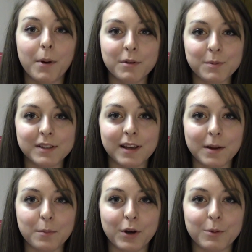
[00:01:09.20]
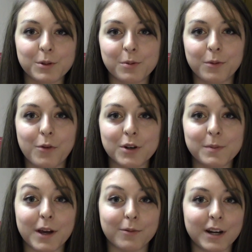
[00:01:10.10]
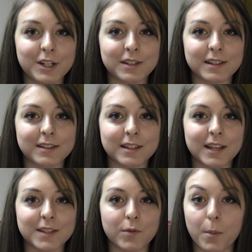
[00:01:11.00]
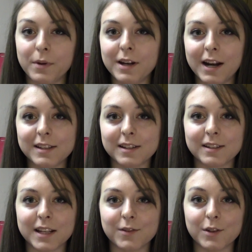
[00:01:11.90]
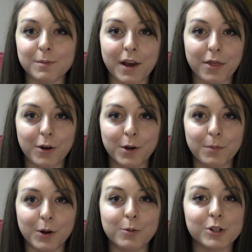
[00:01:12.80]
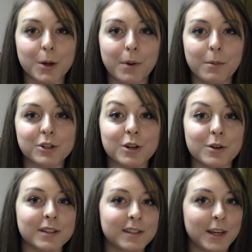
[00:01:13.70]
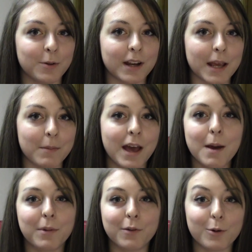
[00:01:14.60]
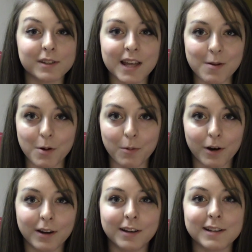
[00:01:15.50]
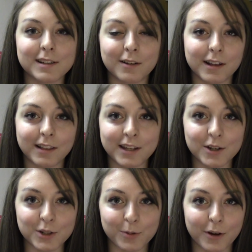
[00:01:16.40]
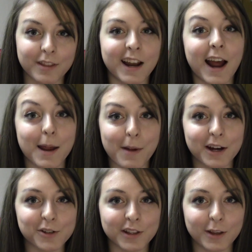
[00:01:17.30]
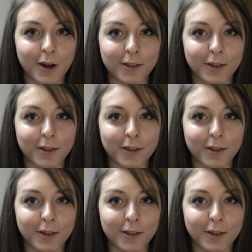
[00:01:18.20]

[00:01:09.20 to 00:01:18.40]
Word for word: I'll publish my second book, which will of course be outrageously successful, but not as successful as my third book, which I'll publish under a secret name, but of course that won't work because it'll get leaked on Twitter that I'm actually the